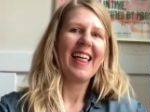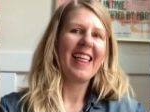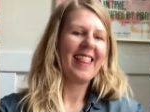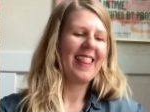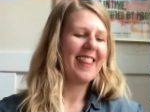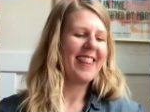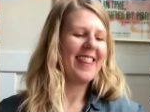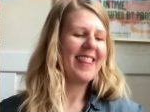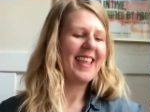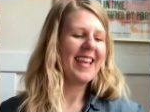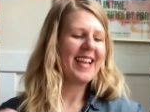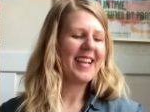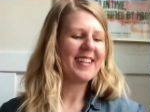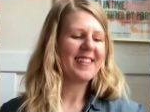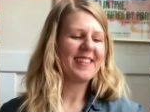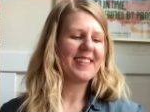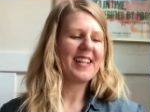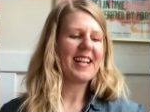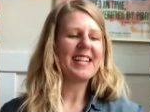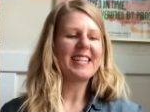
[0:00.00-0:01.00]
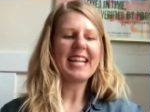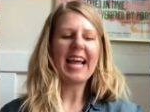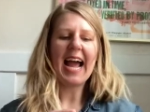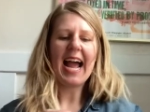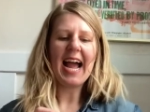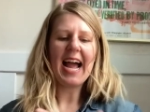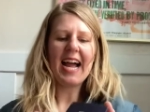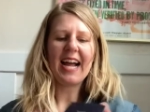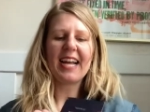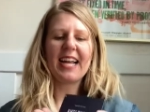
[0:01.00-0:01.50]
this
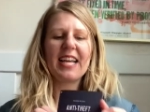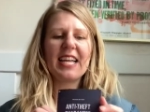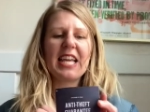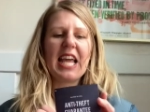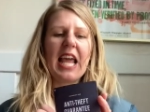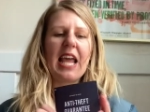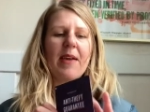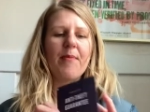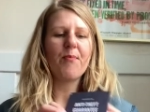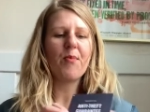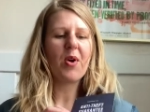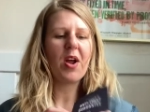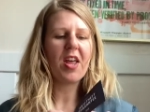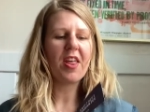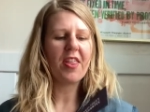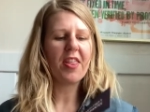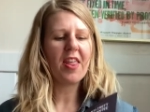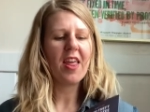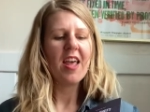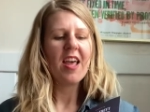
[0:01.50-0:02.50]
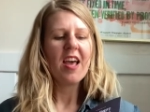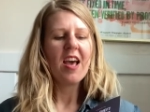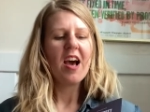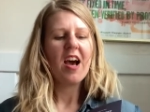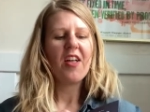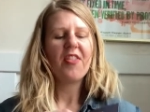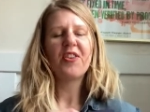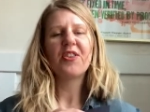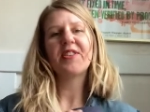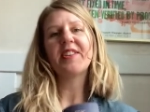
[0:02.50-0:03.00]
tag it came with.
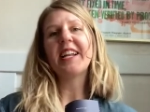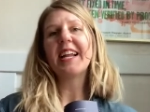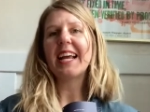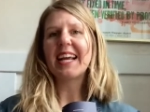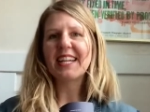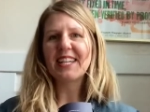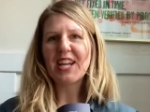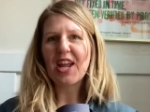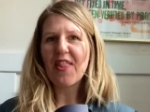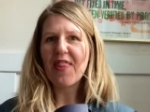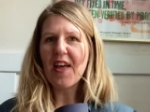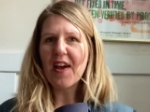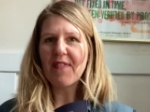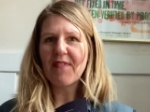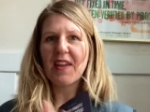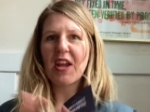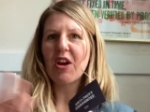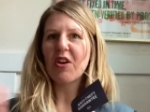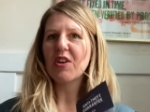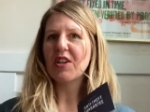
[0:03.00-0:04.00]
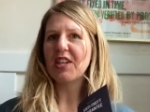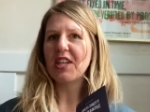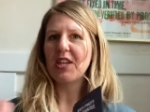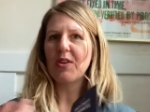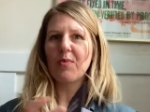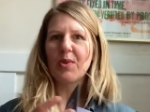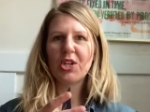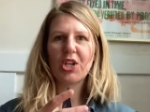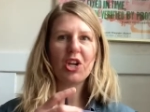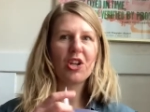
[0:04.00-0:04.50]
There's an anti-theft guarantee,
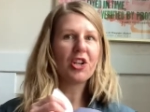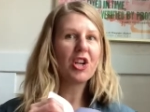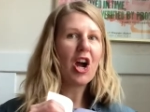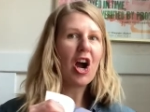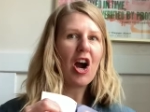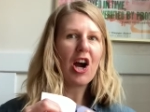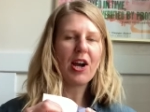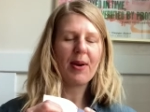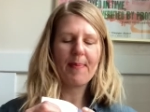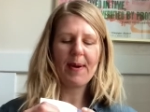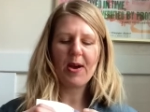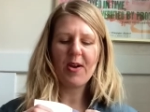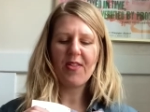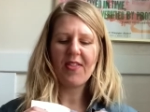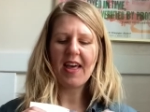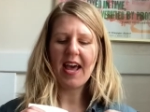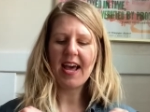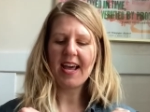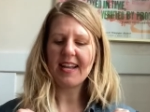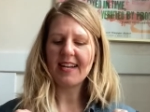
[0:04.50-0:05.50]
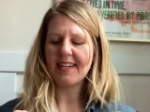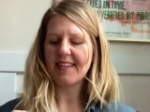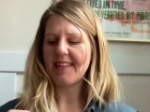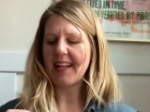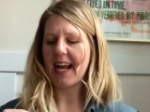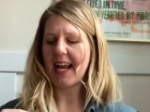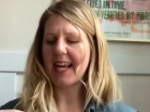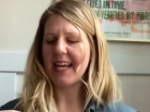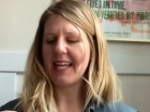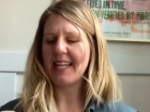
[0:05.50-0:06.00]
which I'll talk about that in a
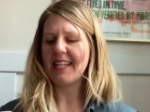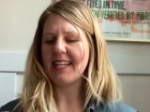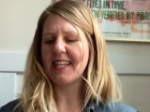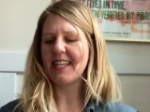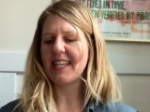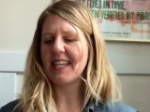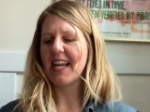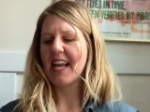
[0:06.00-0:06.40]
second.